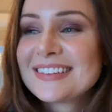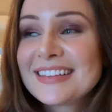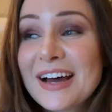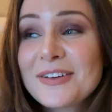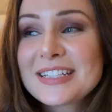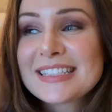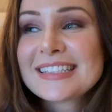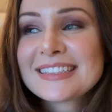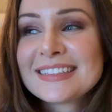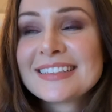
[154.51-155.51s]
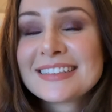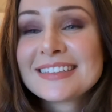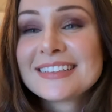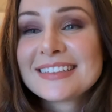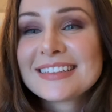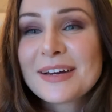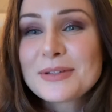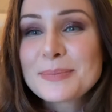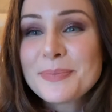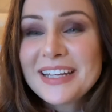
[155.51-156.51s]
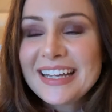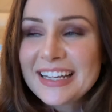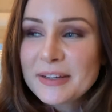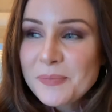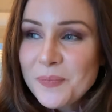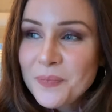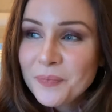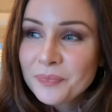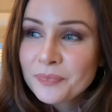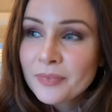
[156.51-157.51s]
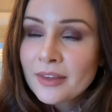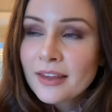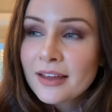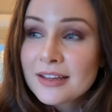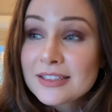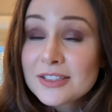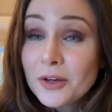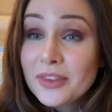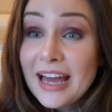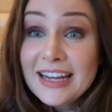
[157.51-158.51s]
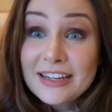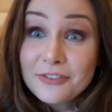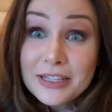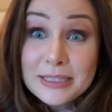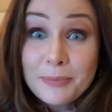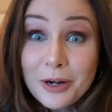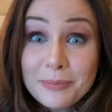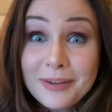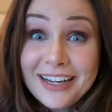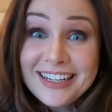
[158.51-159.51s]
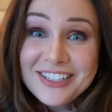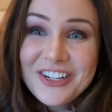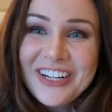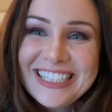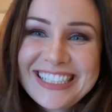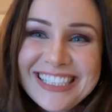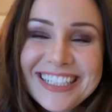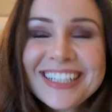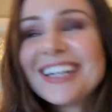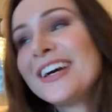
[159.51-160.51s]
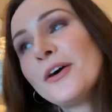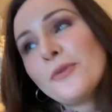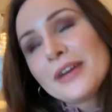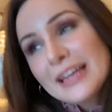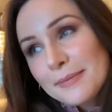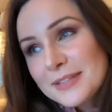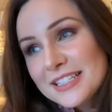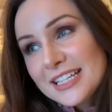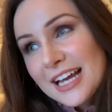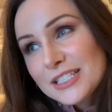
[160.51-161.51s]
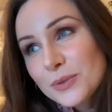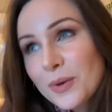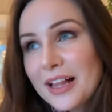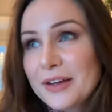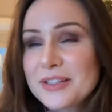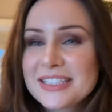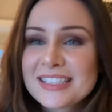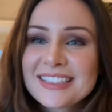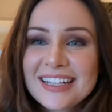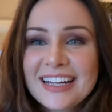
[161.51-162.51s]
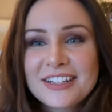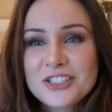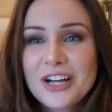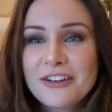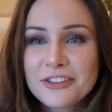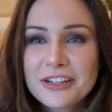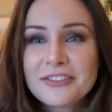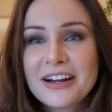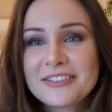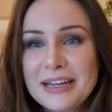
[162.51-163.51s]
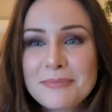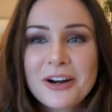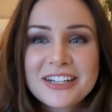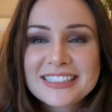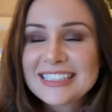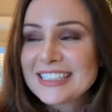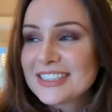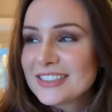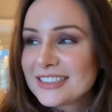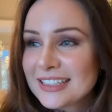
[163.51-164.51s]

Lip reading: That was big. So that definitely sparked my interest. We kept in touch while I was kind of traveling around Denmark still.